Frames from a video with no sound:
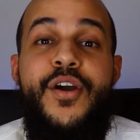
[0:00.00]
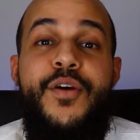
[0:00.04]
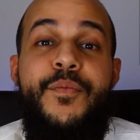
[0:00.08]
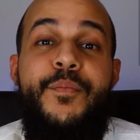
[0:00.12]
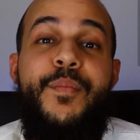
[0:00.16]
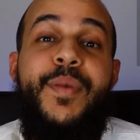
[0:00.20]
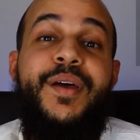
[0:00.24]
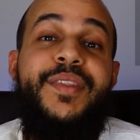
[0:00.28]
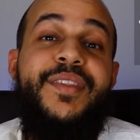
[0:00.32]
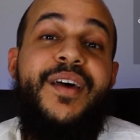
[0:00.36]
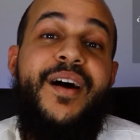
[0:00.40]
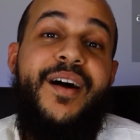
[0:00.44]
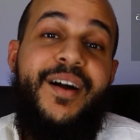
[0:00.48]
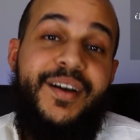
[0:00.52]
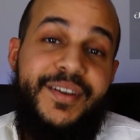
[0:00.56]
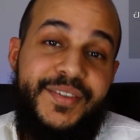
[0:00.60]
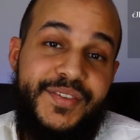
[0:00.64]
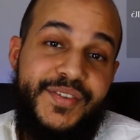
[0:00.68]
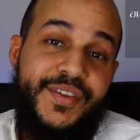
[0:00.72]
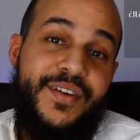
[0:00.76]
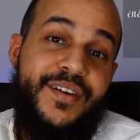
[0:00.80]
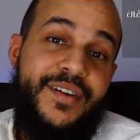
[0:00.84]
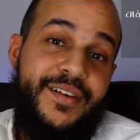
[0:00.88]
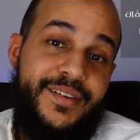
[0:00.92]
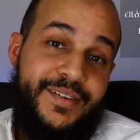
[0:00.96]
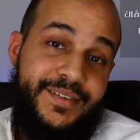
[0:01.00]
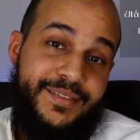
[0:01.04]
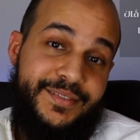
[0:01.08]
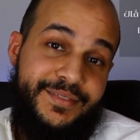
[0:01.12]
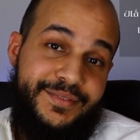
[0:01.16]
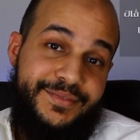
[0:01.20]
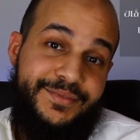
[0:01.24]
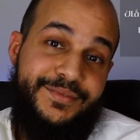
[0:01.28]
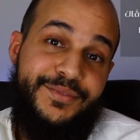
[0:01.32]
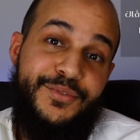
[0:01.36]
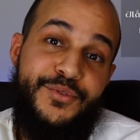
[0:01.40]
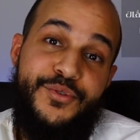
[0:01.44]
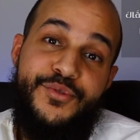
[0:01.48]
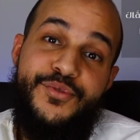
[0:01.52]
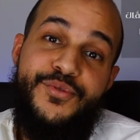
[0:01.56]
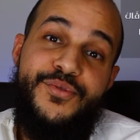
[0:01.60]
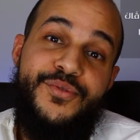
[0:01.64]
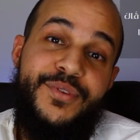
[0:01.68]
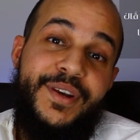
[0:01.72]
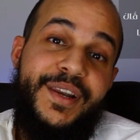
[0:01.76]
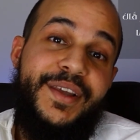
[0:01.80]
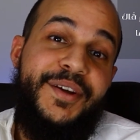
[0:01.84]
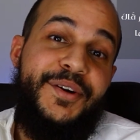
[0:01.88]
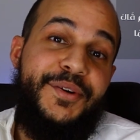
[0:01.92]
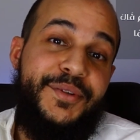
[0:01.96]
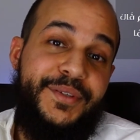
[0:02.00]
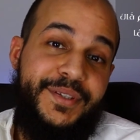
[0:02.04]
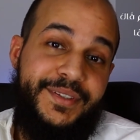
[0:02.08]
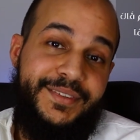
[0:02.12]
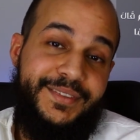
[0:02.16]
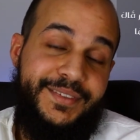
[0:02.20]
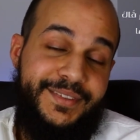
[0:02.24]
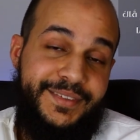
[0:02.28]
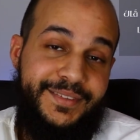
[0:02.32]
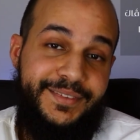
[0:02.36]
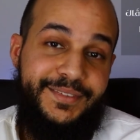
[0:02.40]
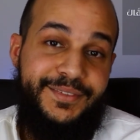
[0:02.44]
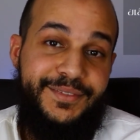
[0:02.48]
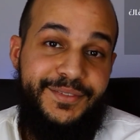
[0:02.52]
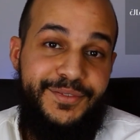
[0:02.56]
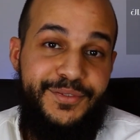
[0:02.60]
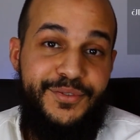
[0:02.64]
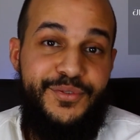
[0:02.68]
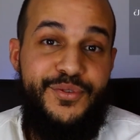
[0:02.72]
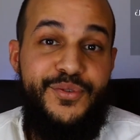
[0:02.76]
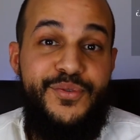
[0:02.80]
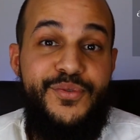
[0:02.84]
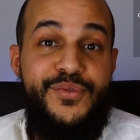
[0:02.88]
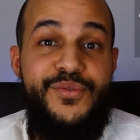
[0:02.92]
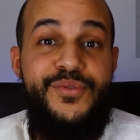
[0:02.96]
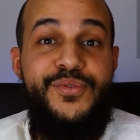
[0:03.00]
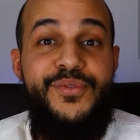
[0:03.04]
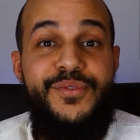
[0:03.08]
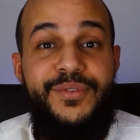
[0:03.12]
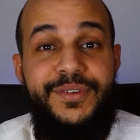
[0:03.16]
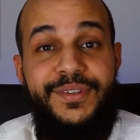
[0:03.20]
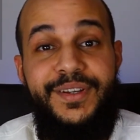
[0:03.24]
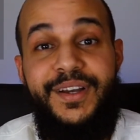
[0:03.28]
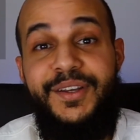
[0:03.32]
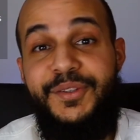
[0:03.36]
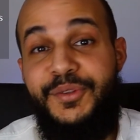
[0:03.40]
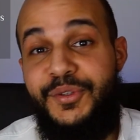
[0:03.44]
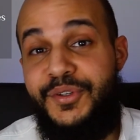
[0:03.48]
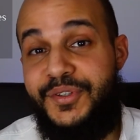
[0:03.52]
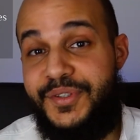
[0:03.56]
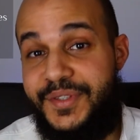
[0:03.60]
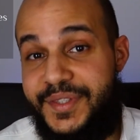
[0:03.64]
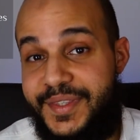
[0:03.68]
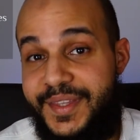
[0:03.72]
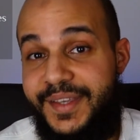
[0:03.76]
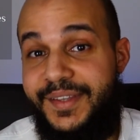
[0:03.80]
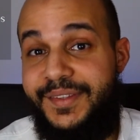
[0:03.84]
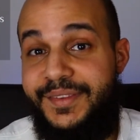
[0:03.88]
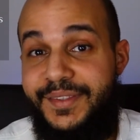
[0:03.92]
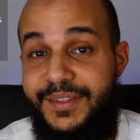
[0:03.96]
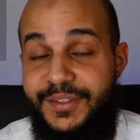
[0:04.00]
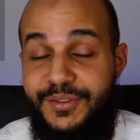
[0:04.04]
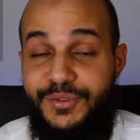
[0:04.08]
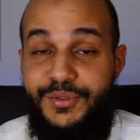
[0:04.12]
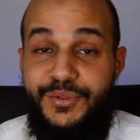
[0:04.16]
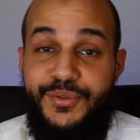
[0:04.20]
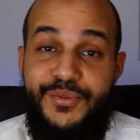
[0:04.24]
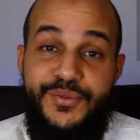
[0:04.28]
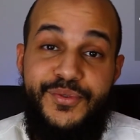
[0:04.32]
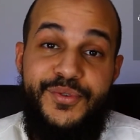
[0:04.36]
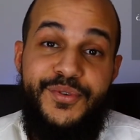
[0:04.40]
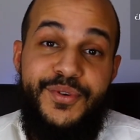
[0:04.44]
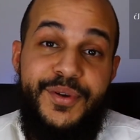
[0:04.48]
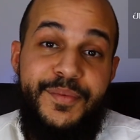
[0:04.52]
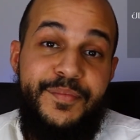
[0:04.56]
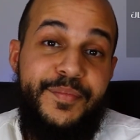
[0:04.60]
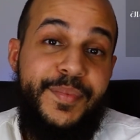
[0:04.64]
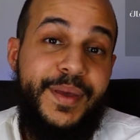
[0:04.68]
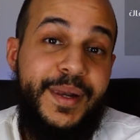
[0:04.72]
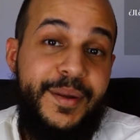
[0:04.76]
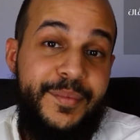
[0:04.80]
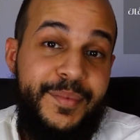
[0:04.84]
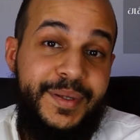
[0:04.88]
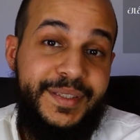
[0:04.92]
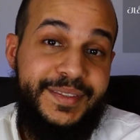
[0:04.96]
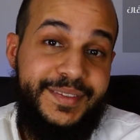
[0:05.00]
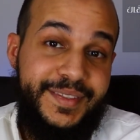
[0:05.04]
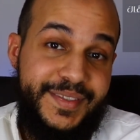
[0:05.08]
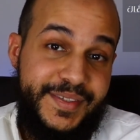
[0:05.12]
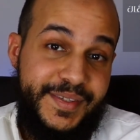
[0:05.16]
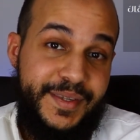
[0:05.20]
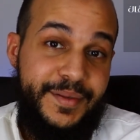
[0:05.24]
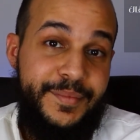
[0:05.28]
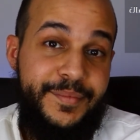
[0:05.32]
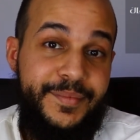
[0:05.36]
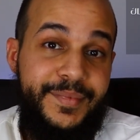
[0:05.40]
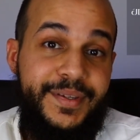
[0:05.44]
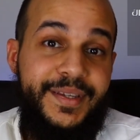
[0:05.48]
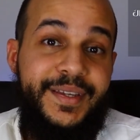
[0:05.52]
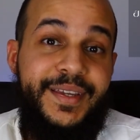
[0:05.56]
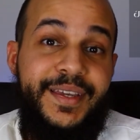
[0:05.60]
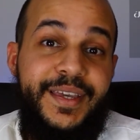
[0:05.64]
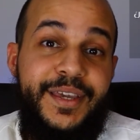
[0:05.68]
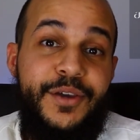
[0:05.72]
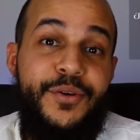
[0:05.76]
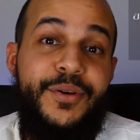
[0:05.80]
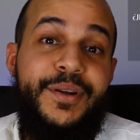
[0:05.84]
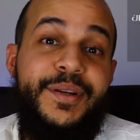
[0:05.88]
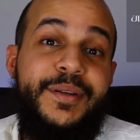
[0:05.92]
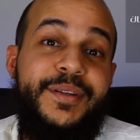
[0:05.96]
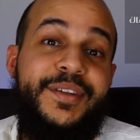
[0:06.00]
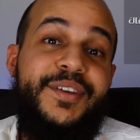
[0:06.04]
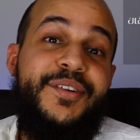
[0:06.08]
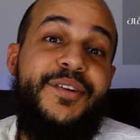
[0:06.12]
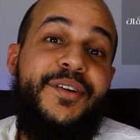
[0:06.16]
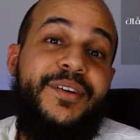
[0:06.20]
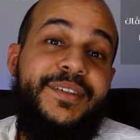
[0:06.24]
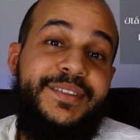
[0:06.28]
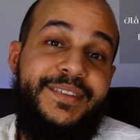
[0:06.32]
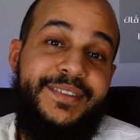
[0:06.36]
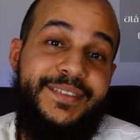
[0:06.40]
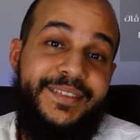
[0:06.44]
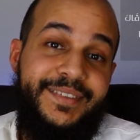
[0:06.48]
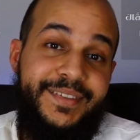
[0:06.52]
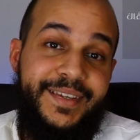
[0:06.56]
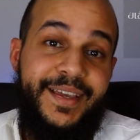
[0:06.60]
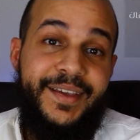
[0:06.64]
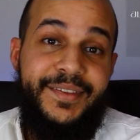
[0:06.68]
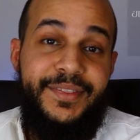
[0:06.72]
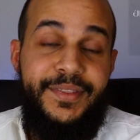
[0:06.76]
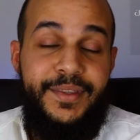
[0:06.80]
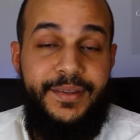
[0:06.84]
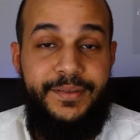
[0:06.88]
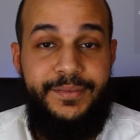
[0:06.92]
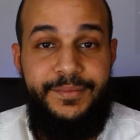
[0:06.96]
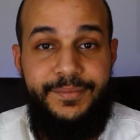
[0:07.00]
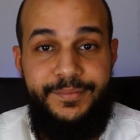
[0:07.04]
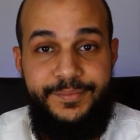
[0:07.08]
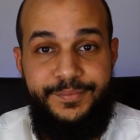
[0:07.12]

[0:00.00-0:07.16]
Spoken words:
Man ahsaha, who learn it, who understand it, who implement them, he will grant Jannah.